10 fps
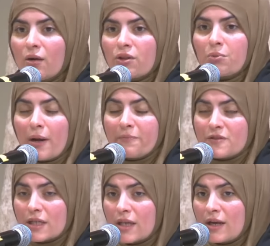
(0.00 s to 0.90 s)
with Prophet
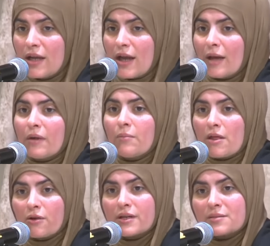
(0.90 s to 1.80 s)
Zakaria and my
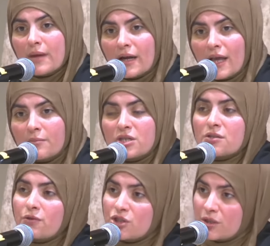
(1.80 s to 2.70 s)
mother is Maryam, she's
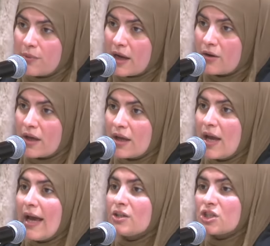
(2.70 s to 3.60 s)
Virgin Mary,
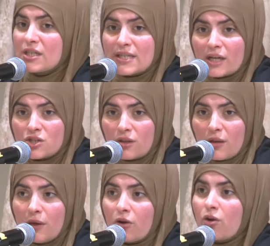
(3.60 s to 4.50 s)
and she's actually a
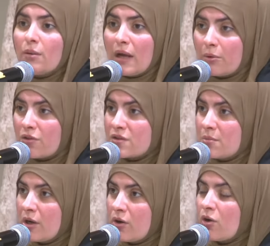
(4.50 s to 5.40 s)
miracle, my birth is a
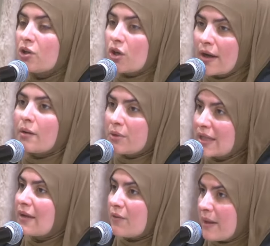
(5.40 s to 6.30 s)
miracle. You're going to
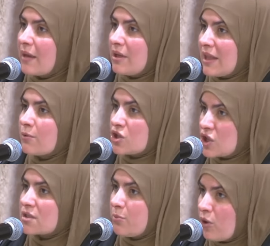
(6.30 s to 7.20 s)
believe a baby that was
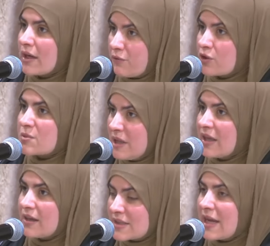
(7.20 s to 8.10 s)
just born if they're
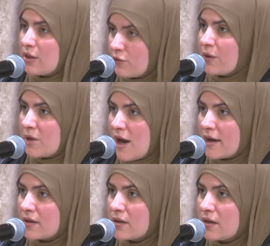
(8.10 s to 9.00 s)
speaking and saying they're from God.